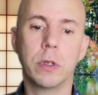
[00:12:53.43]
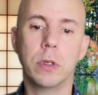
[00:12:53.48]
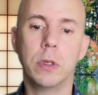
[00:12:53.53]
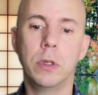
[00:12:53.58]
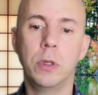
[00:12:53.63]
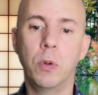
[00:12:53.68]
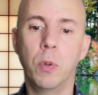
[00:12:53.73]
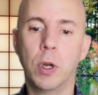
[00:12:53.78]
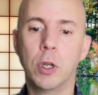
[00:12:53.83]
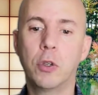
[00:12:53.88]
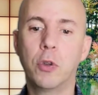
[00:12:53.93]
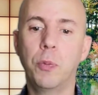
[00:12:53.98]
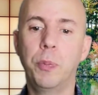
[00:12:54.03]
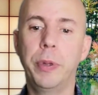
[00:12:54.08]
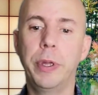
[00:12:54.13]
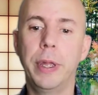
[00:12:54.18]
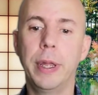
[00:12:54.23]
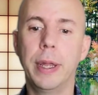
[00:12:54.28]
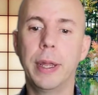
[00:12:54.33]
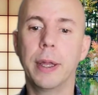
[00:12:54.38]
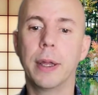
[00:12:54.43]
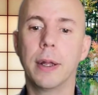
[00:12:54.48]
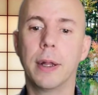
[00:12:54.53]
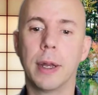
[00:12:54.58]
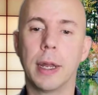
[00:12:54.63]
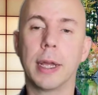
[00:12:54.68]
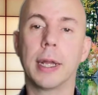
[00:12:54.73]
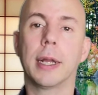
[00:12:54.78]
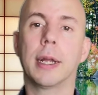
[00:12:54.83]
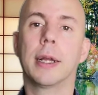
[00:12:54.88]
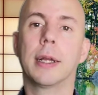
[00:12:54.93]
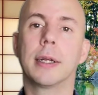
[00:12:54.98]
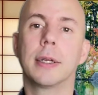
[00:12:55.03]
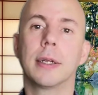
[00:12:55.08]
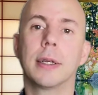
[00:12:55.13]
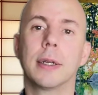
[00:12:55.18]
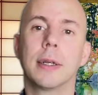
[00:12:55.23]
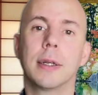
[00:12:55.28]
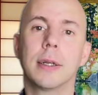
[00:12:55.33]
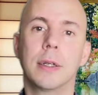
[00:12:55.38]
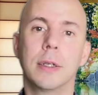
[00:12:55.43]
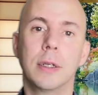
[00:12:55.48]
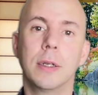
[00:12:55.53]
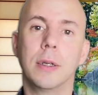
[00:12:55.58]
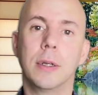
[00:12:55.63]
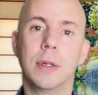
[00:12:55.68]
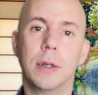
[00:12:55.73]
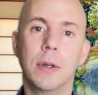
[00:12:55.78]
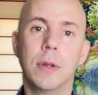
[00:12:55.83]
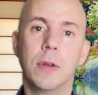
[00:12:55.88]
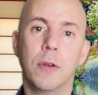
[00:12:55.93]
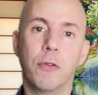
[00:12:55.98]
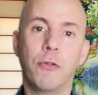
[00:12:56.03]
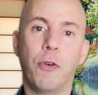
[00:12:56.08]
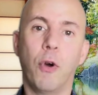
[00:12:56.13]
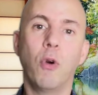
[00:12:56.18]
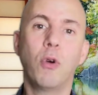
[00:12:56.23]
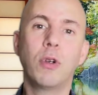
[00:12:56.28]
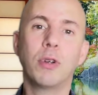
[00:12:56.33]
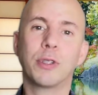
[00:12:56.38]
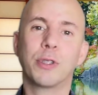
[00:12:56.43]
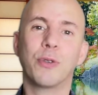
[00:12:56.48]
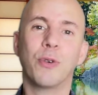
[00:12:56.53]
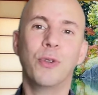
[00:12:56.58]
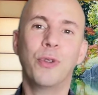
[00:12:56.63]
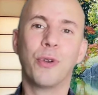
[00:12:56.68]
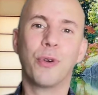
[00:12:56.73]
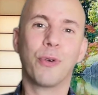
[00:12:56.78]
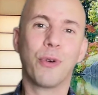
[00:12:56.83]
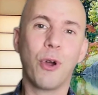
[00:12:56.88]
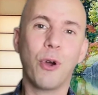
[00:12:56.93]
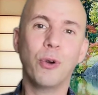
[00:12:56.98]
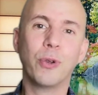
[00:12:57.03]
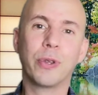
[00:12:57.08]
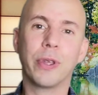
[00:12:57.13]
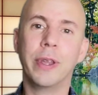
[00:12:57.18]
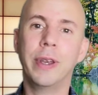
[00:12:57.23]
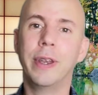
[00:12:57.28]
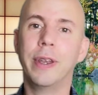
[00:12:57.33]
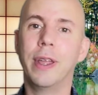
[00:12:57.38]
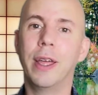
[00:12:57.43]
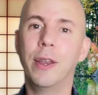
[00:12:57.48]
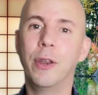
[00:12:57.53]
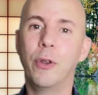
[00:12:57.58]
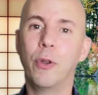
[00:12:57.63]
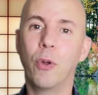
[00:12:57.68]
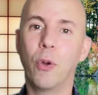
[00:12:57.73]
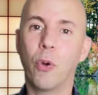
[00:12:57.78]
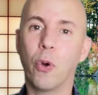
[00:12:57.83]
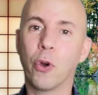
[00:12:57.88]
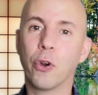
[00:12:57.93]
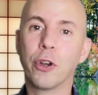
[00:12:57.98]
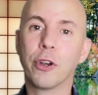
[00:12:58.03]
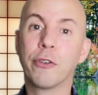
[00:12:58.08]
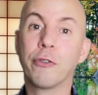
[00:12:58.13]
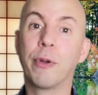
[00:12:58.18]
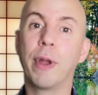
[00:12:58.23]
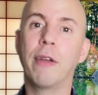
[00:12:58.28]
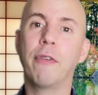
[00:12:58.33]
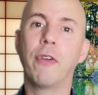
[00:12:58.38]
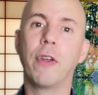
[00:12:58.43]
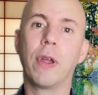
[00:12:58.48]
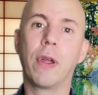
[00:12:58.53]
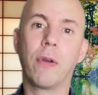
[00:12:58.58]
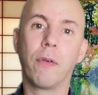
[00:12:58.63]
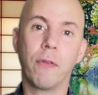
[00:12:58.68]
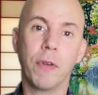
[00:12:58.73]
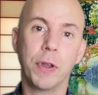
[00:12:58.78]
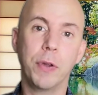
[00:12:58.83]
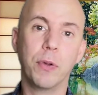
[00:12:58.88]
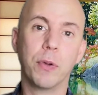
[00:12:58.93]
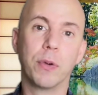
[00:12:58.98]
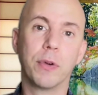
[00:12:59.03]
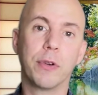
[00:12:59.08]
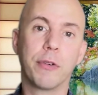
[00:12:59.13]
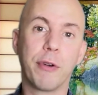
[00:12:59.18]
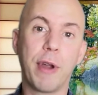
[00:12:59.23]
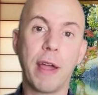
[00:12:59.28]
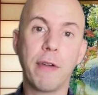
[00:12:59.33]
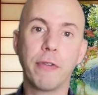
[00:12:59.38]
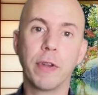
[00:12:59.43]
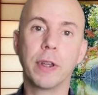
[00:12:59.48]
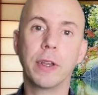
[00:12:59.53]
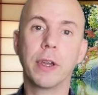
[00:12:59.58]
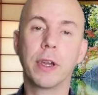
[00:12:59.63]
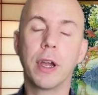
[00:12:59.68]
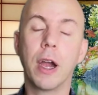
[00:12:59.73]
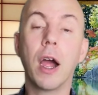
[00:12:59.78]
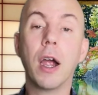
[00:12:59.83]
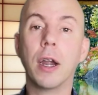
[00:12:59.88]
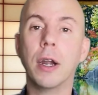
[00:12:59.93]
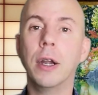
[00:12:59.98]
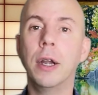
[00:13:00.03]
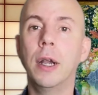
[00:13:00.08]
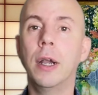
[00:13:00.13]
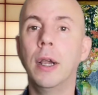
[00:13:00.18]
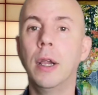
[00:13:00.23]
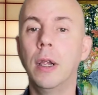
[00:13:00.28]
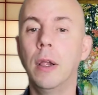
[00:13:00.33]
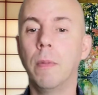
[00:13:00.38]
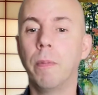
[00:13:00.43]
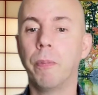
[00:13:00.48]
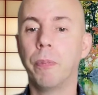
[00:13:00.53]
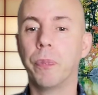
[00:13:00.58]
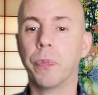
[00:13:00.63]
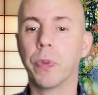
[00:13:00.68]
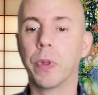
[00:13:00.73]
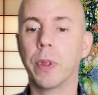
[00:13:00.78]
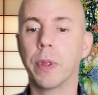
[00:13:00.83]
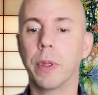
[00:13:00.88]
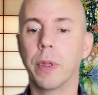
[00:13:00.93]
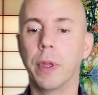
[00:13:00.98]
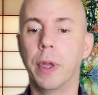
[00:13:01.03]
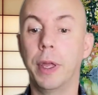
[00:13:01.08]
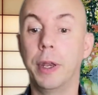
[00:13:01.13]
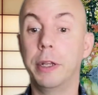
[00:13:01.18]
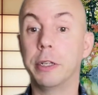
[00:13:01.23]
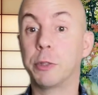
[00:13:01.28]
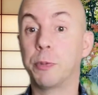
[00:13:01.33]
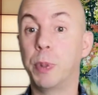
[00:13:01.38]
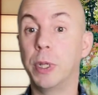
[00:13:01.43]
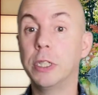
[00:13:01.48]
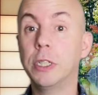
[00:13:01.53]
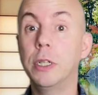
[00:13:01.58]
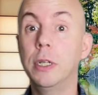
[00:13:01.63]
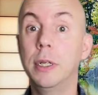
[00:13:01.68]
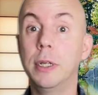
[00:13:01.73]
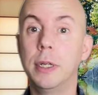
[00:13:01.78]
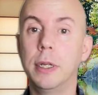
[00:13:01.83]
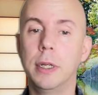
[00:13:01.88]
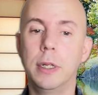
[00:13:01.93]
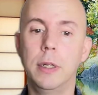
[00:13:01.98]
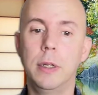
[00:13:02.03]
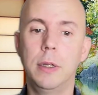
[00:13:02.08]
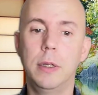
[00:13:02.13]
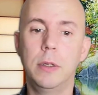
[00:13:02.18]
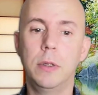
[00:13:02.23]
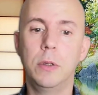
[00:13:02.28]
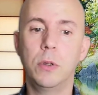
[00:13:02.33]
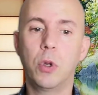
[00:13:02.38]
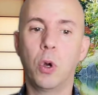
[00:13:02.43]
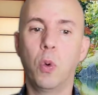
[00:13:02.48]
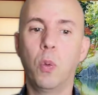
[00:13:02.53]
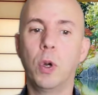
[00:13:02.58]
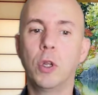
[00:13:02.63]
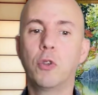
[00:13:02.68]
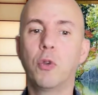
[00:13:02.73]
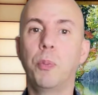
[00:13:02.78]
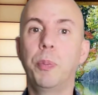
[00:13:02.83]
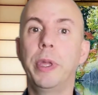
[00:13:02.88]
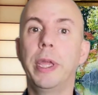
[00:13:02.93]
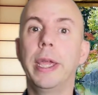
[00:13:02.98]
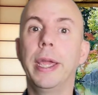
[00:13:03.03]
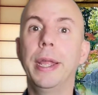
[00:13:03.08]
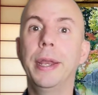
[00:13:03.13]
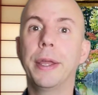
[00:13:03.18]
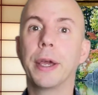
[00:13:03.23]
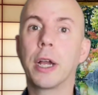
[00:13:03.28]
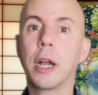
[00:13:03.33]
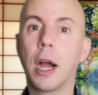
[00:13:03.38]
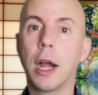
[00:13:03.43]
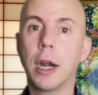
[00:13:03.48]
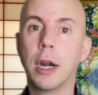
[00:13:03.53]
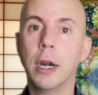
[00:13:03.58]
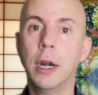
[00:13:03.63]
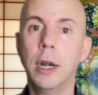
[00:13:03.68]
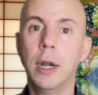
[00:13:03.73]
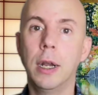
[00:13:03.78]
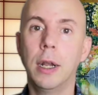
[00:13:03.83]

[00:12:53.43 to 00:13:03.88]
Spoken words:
You want to be like focused on the road and other traffic when you're driving the car. And especially, you don't want to be in the car